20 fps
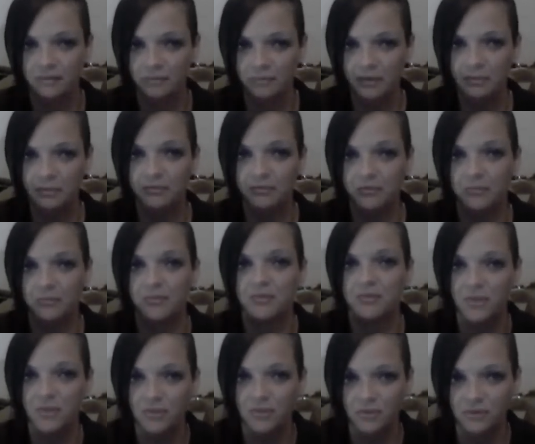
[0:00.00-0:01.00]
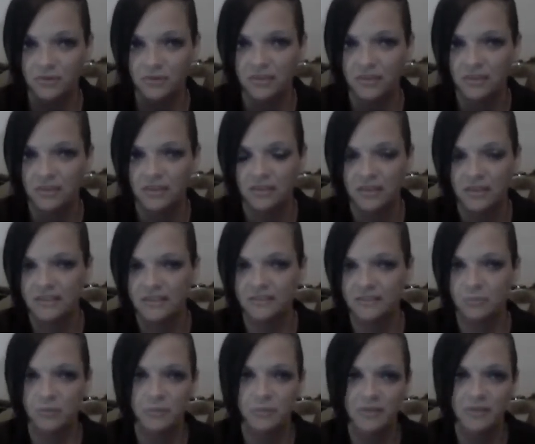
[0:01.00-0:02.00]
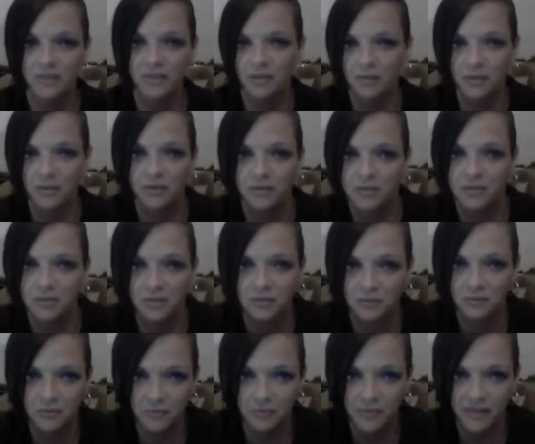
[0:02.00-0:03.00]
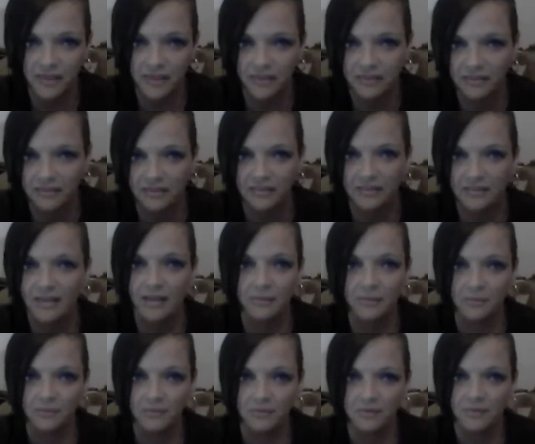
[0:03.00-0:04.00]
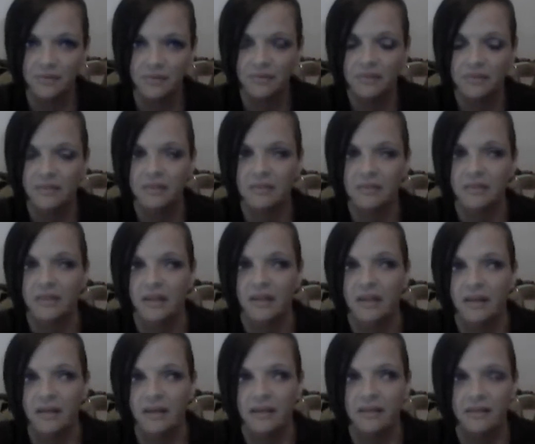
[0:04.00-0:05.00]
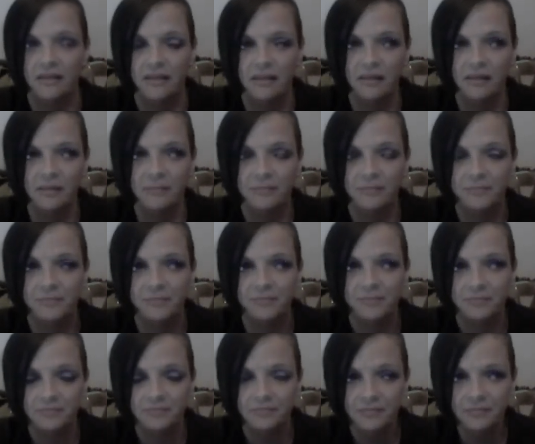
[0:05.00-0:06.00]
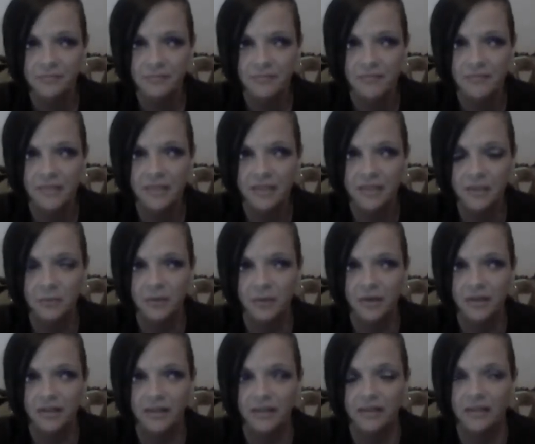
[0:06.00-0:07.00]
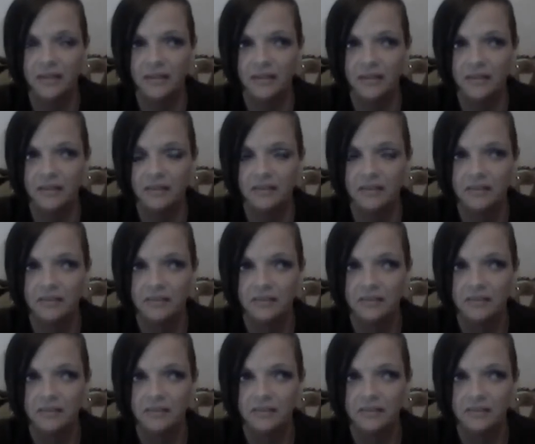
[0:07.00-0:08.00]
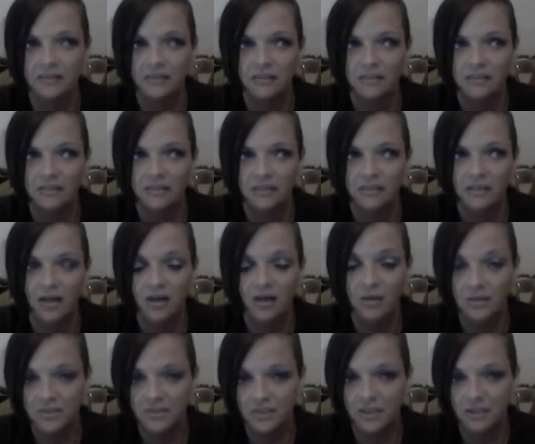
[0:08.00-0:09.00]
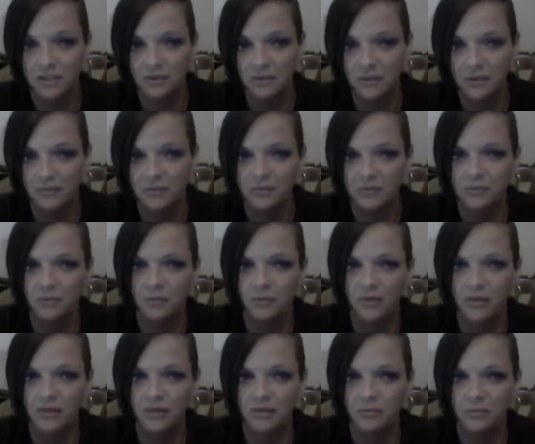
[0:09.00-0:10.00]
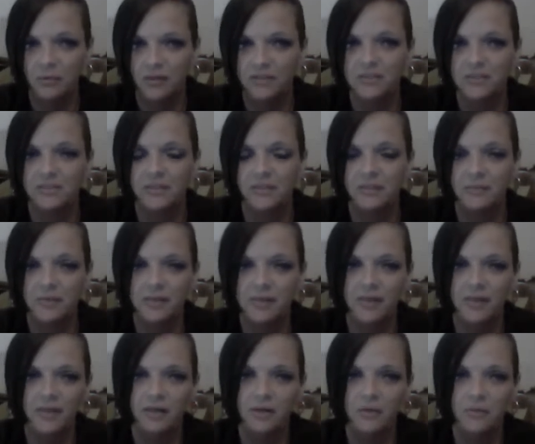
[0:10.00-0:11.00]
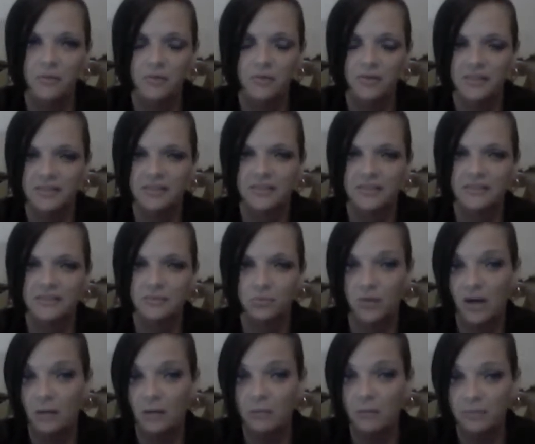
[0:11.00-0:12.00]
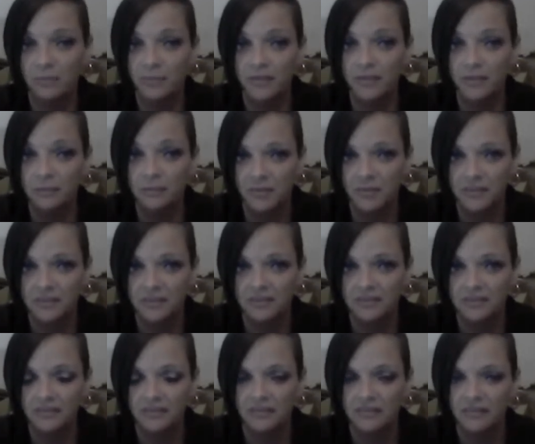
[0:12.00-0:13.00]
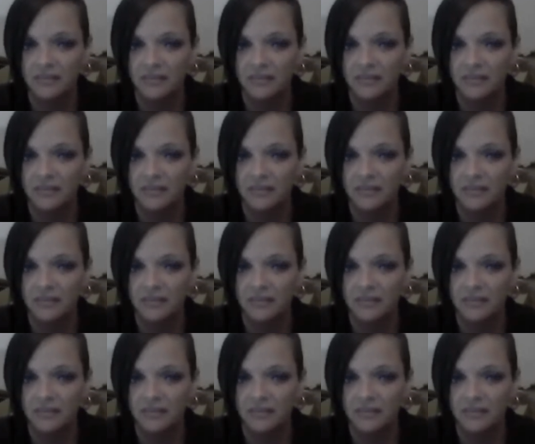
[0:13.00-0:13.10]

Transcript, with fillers: people from the church, because women don't go to church with men, never. And um, anyway, uh, also if you uh, watch the video where it says "Rob with me to prison,"